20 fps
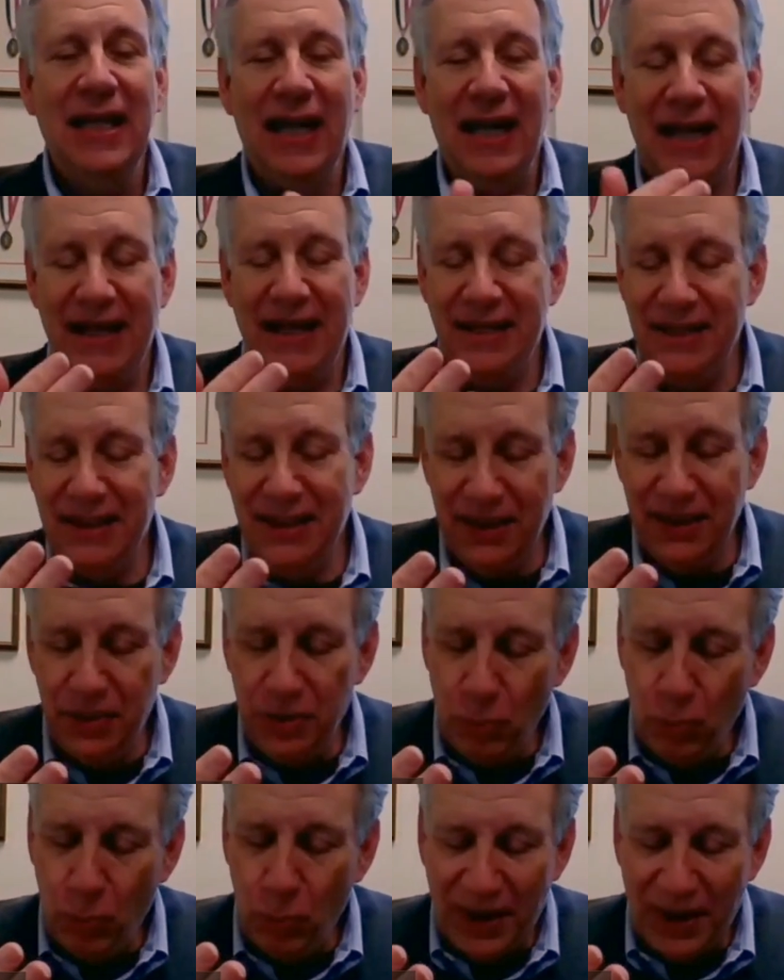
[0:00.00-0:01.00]
And
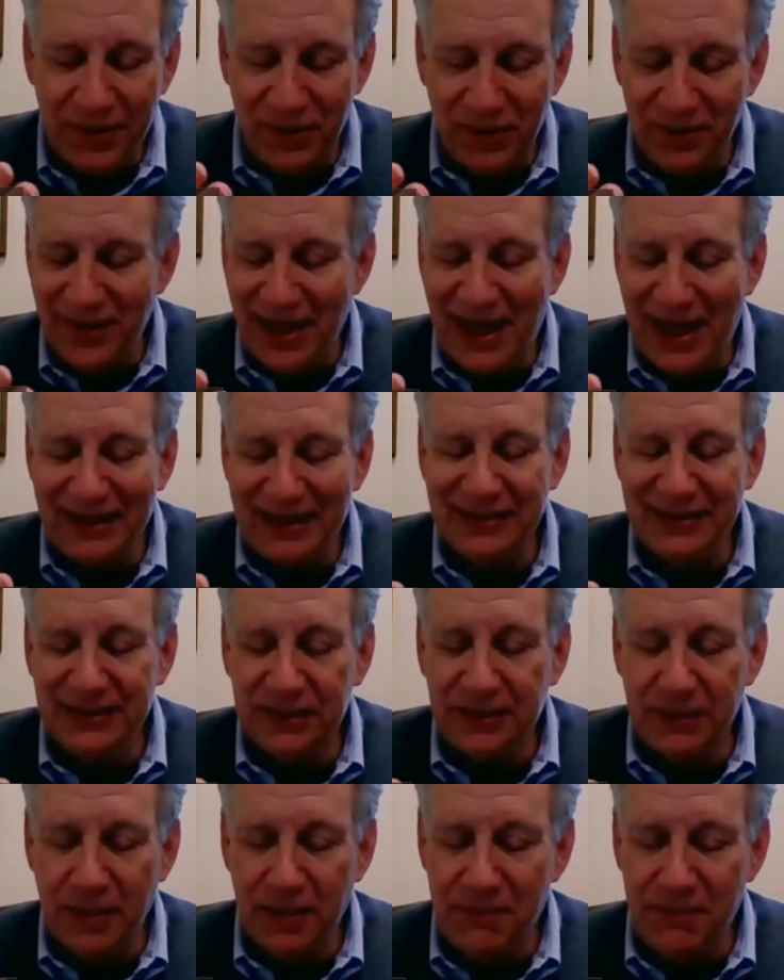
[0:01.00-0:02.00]
whether
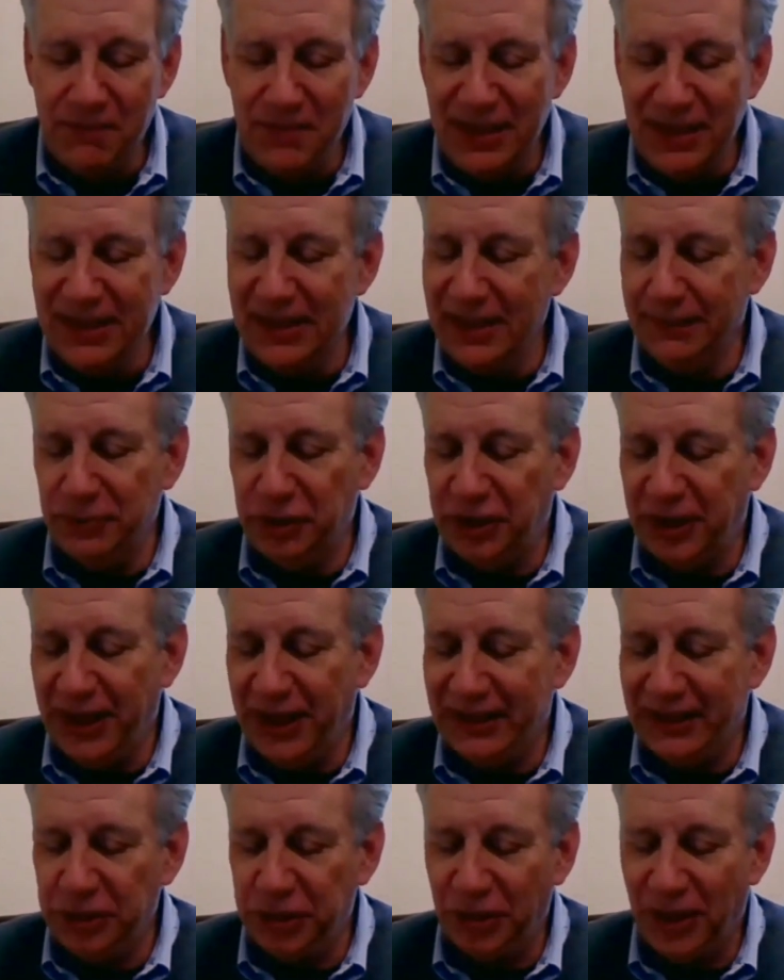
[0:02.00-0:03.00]
that's medium
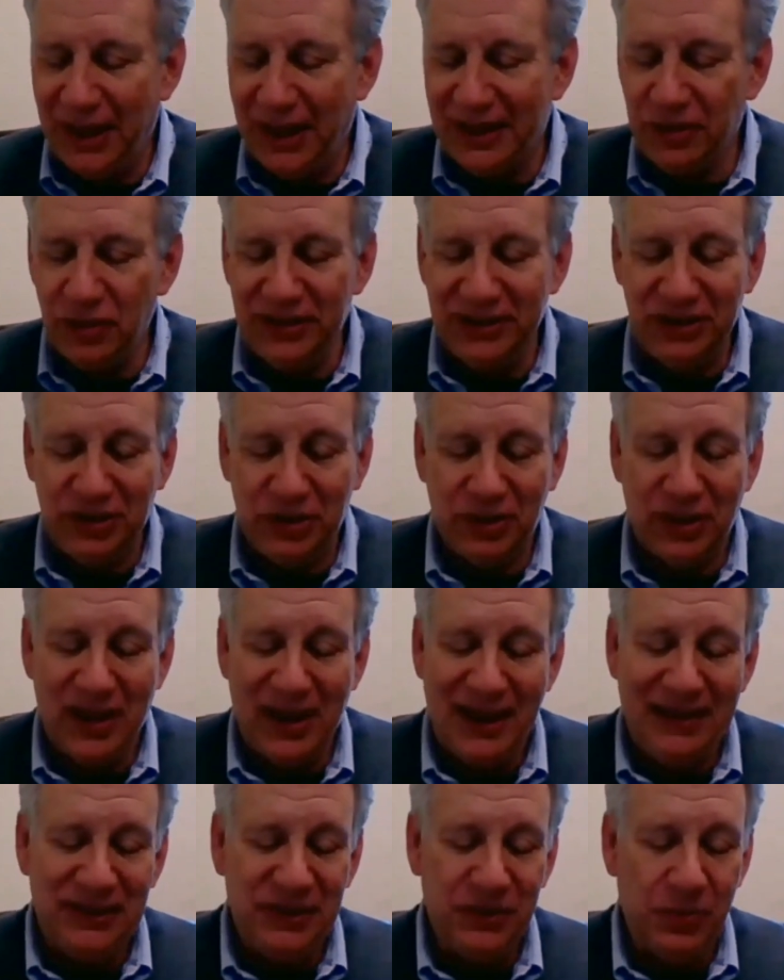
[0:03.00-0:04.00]
chain
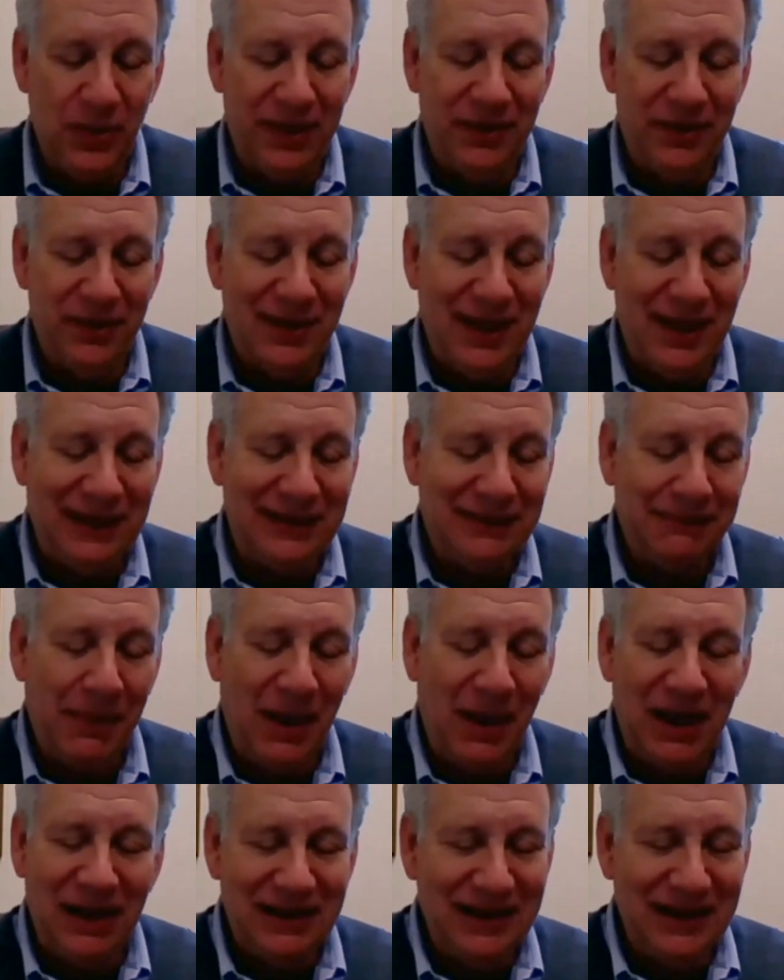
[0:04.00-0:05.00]
triglycerides, whether that's
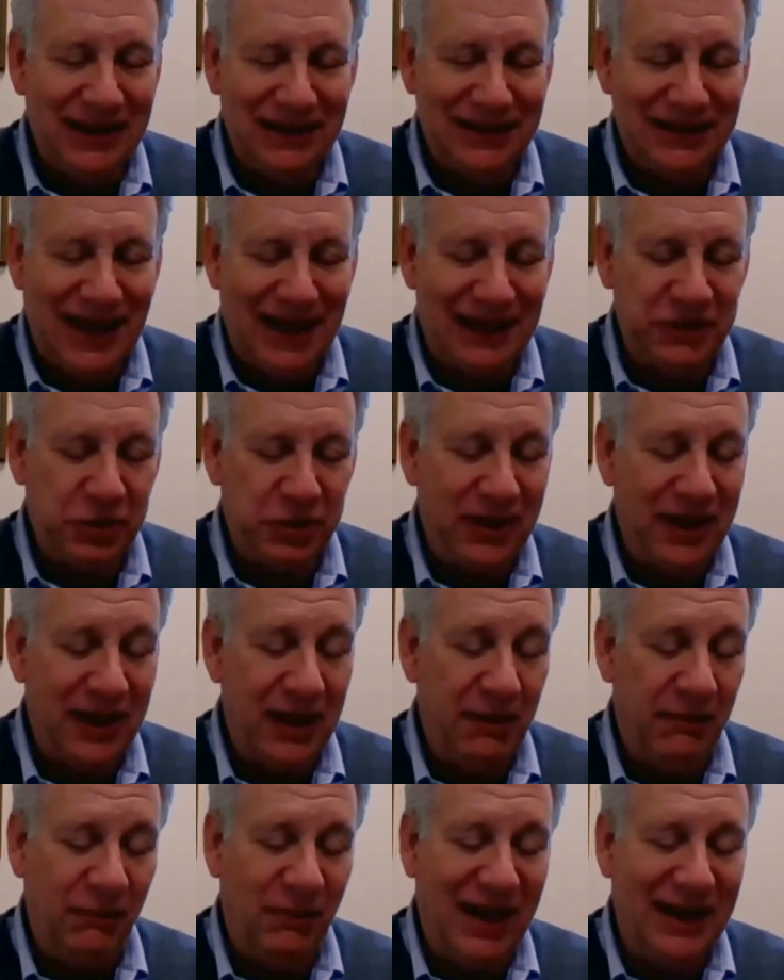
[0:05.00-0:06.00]

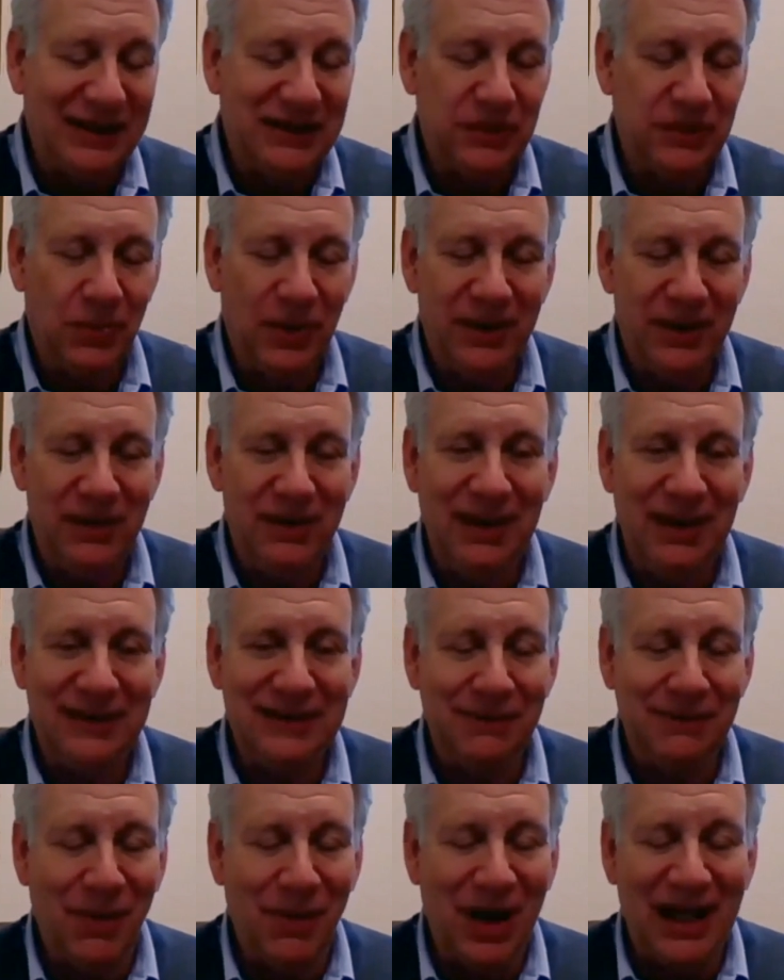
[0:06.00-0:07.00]
polyunsaturated fats, whether
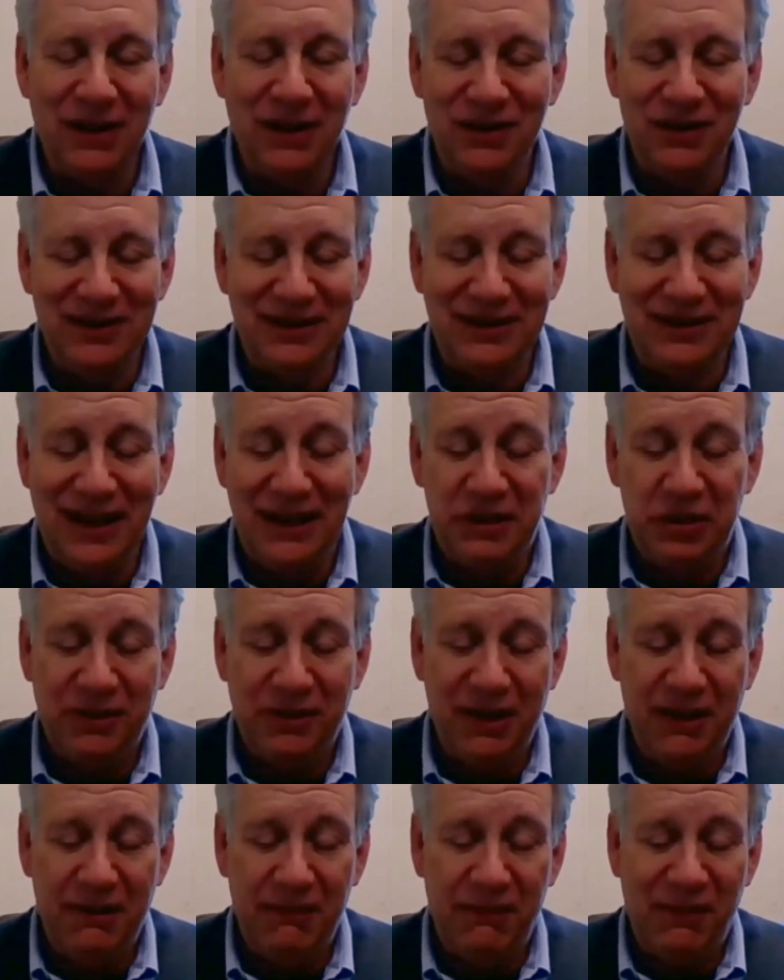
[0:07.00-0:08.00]
that's
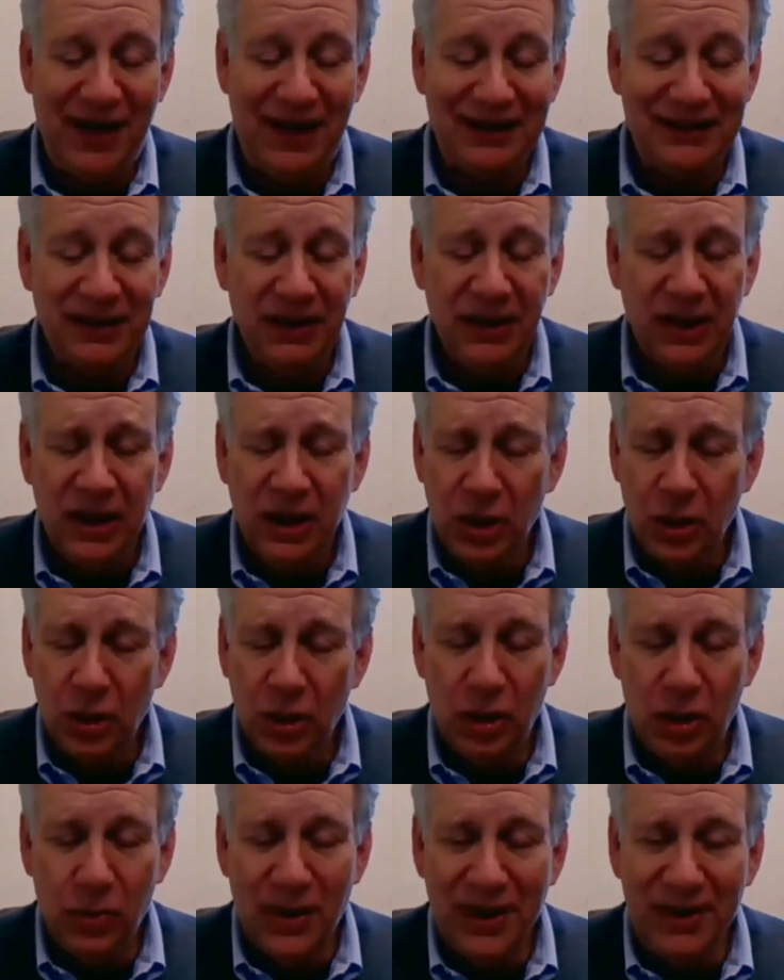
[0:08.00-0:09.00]
monounsaturated fats,
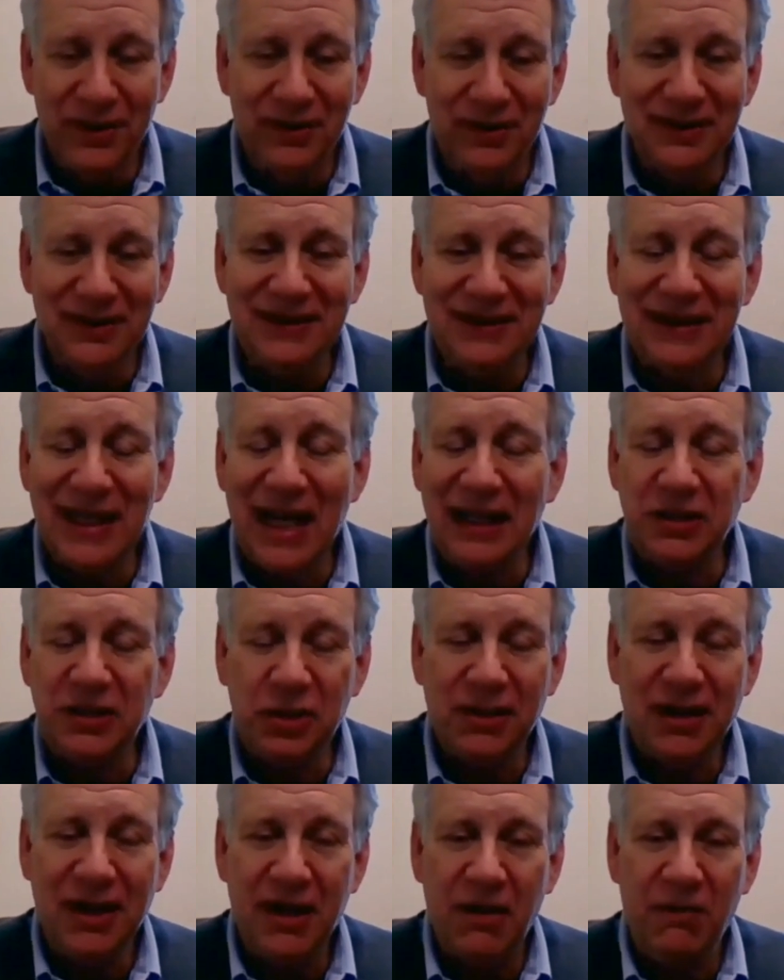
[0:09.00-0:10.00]
or whether it's
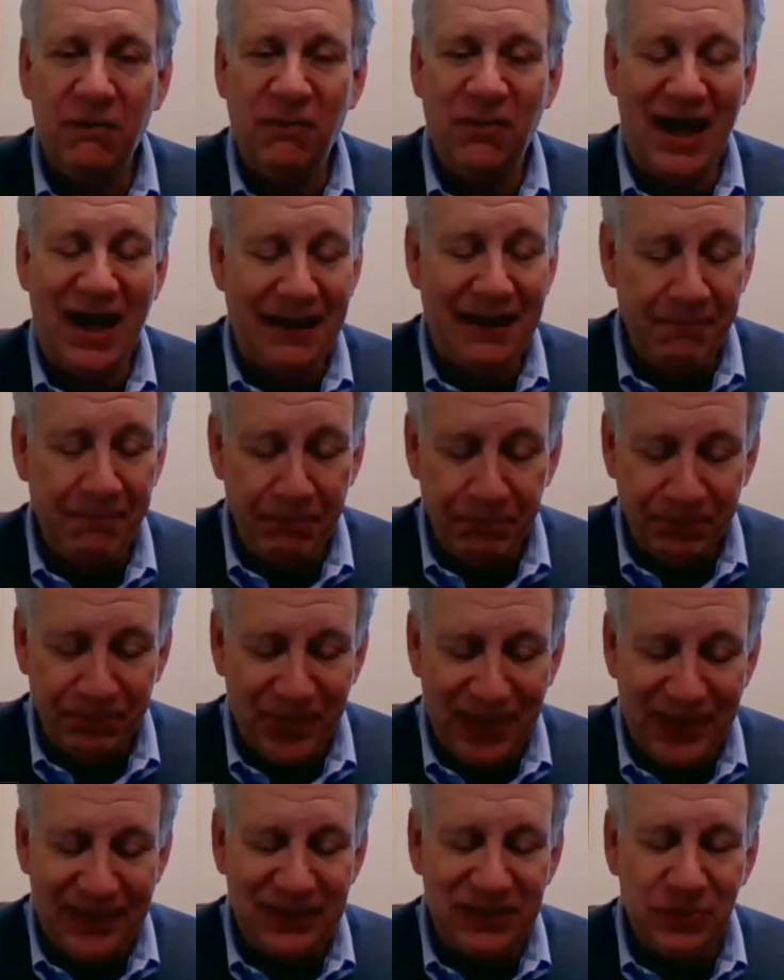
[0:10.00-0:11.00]
saturated fat,
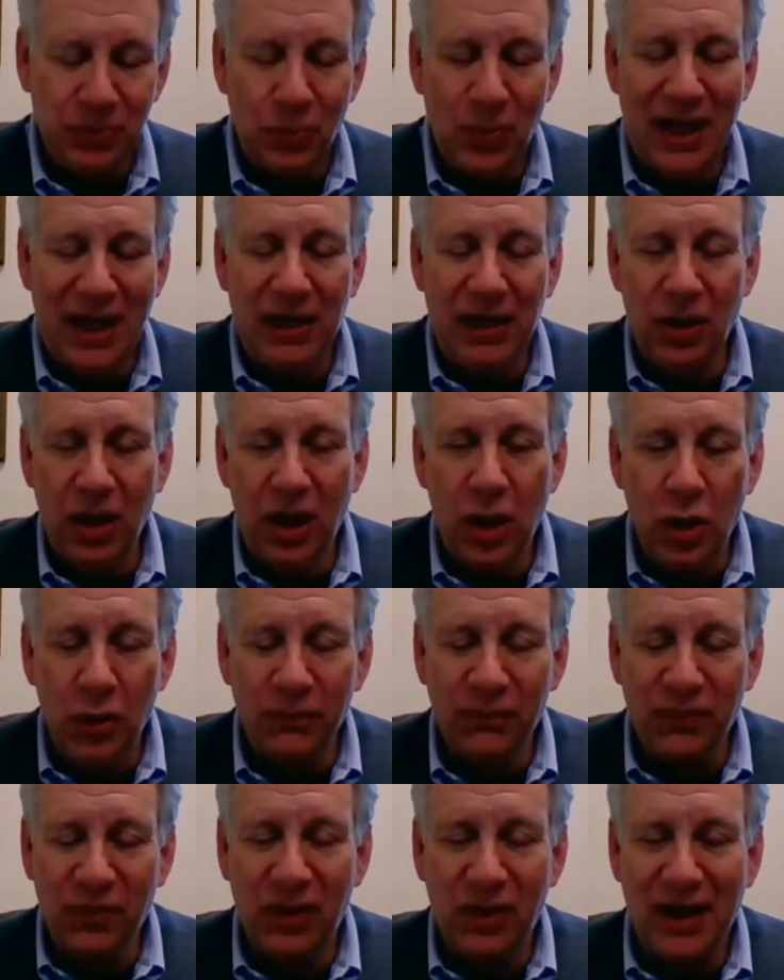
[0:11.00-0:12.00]
it's well
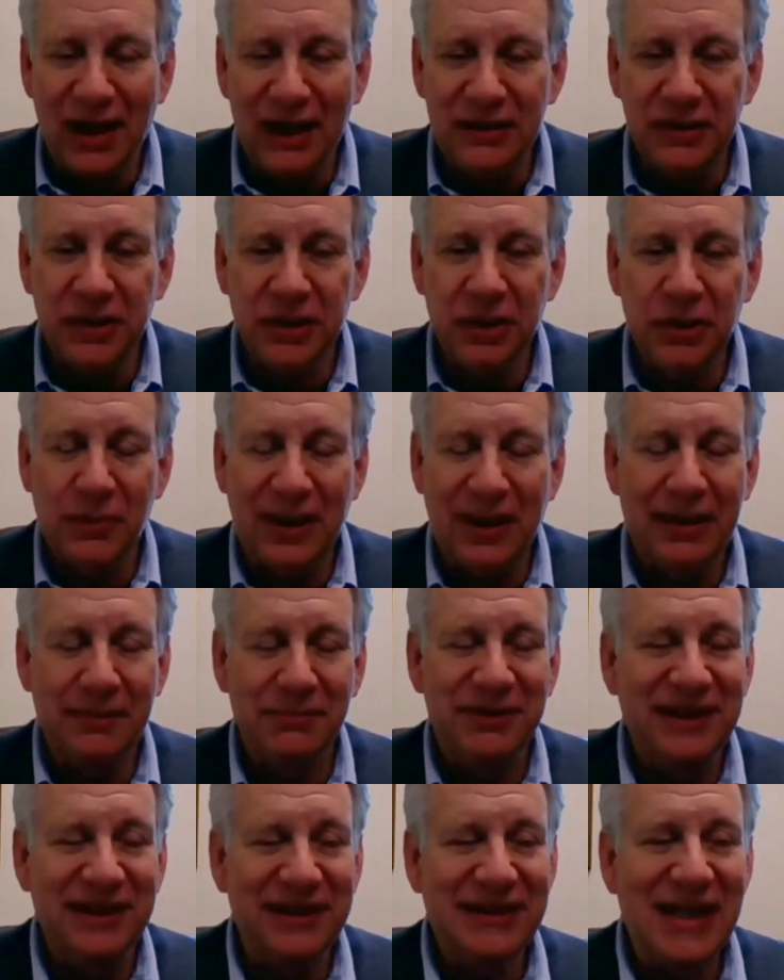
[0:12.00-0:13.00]
over 100
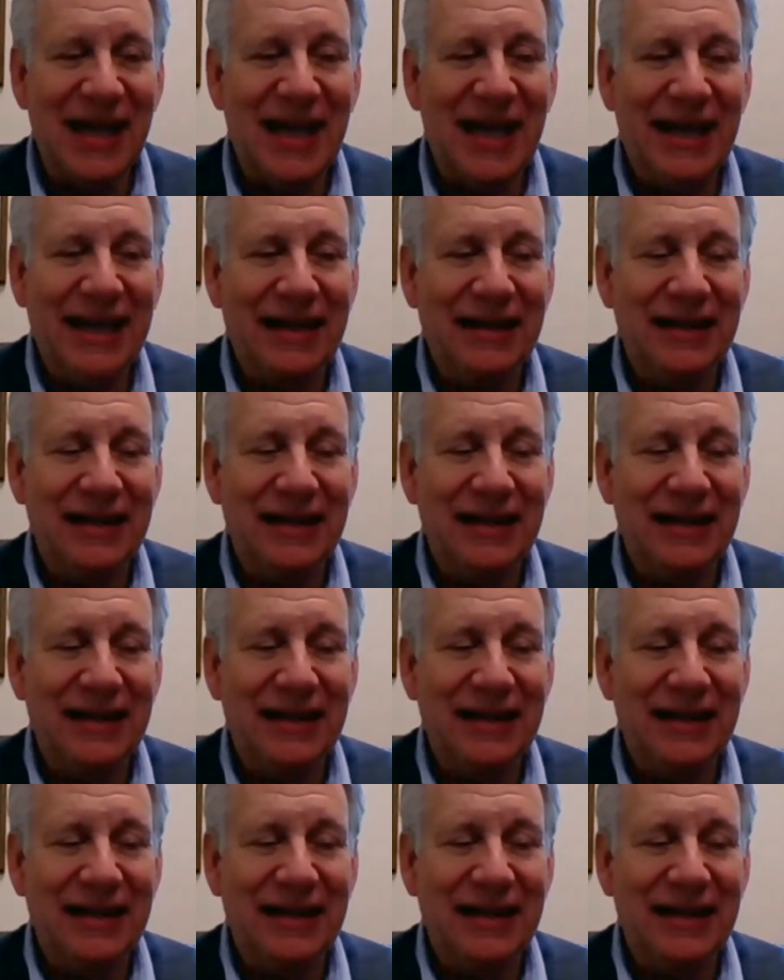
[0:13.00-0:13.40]
grams a day.